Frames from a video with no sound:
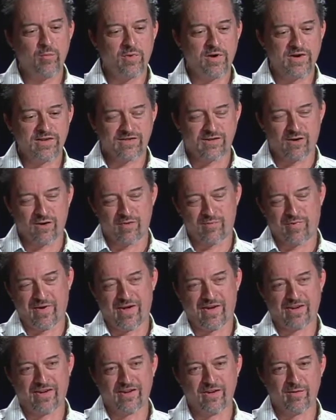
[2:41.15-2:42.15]
But it's hard
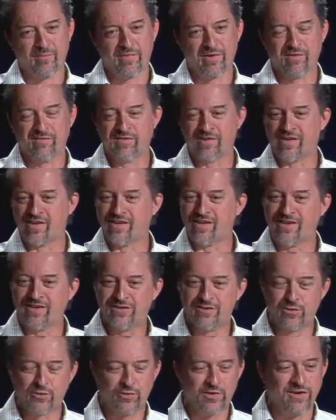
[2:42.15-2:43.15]
packing up every
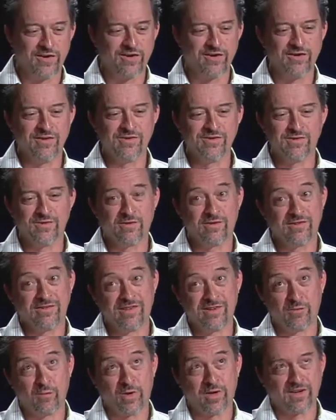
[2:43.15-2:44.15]
2 years, or
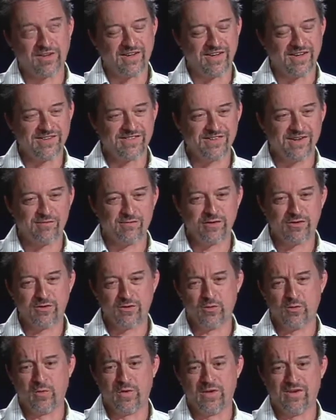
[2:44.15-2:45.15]
in one case, every
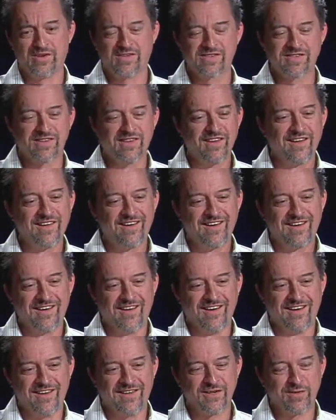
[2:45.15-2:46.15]
2 weeks,
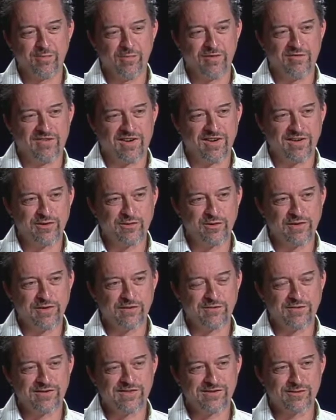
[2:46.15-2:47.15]
to move on to a
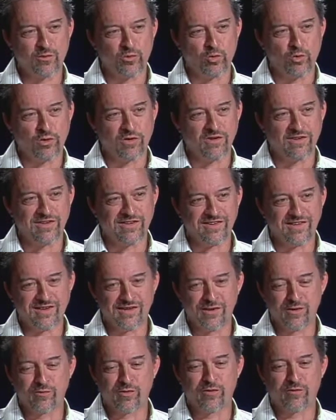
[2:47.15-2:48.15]
different school
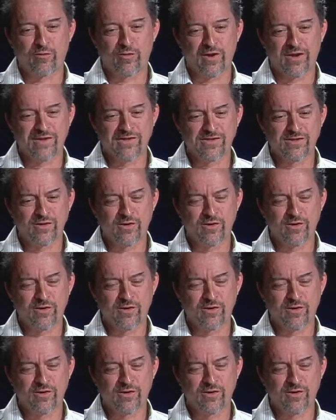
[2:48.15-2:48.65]
and different friends.